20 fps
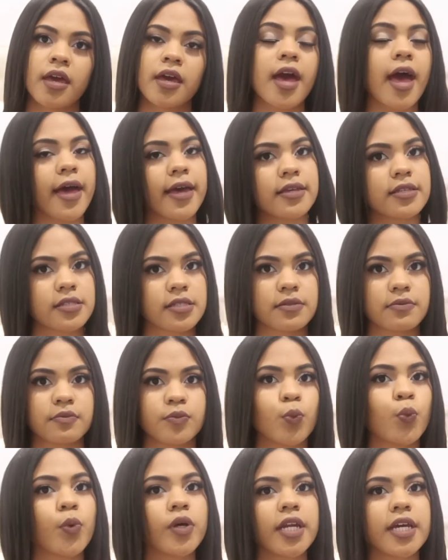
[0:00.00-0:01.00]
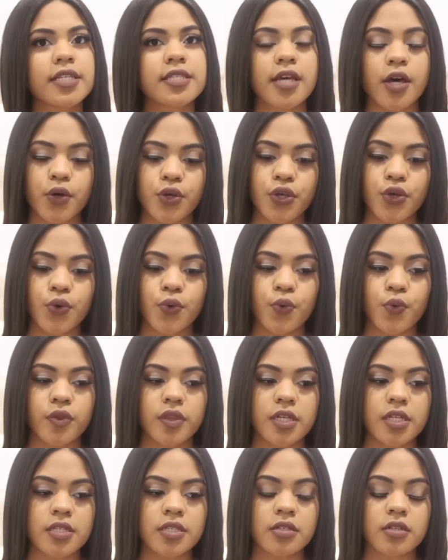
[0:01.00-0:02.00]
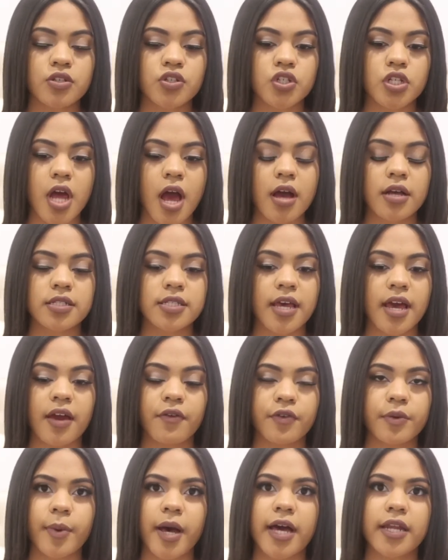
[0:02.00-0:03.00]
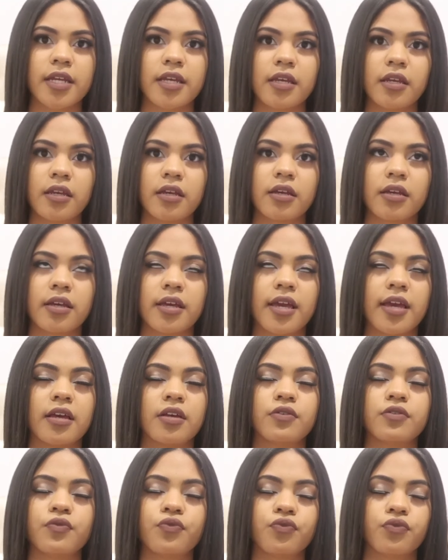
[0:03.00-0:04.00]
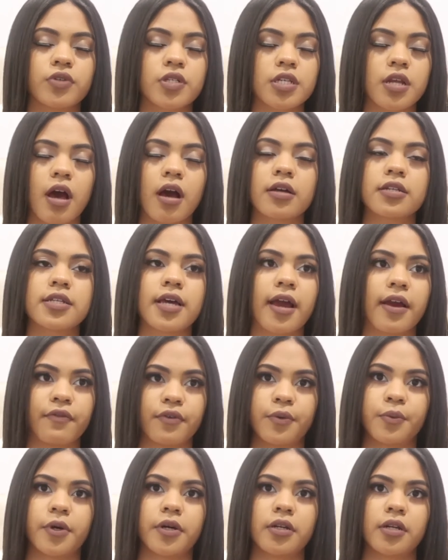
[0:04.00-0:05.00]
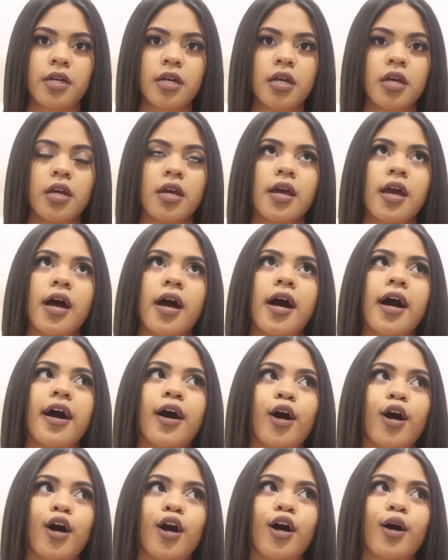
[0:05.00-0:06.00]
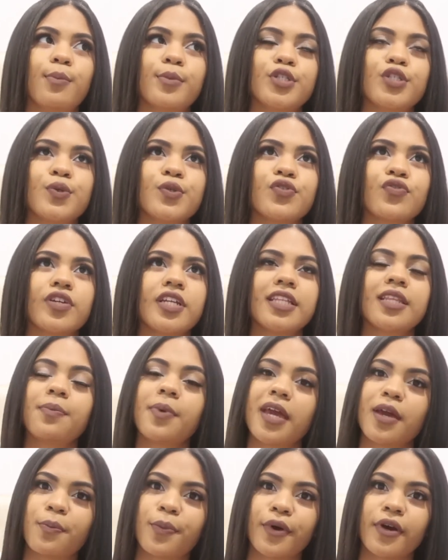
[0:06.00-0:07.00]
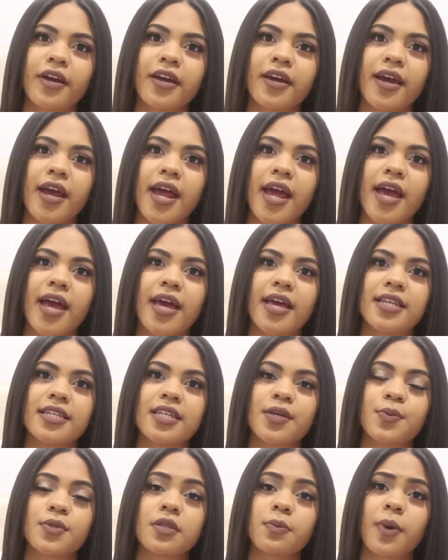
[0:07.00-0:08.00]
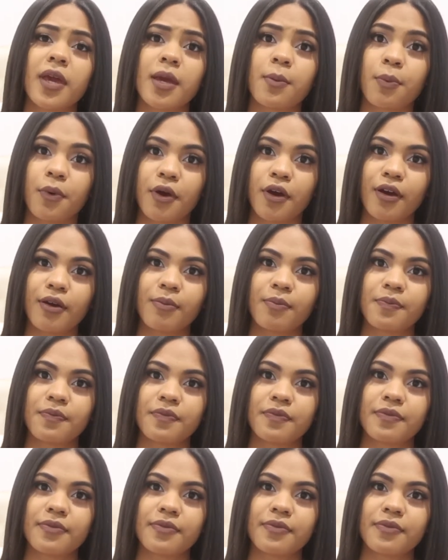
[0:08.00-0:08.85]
Guys, when I tell you this shocked everybody, it shocked everyone. She was reading the paper, and it was a paper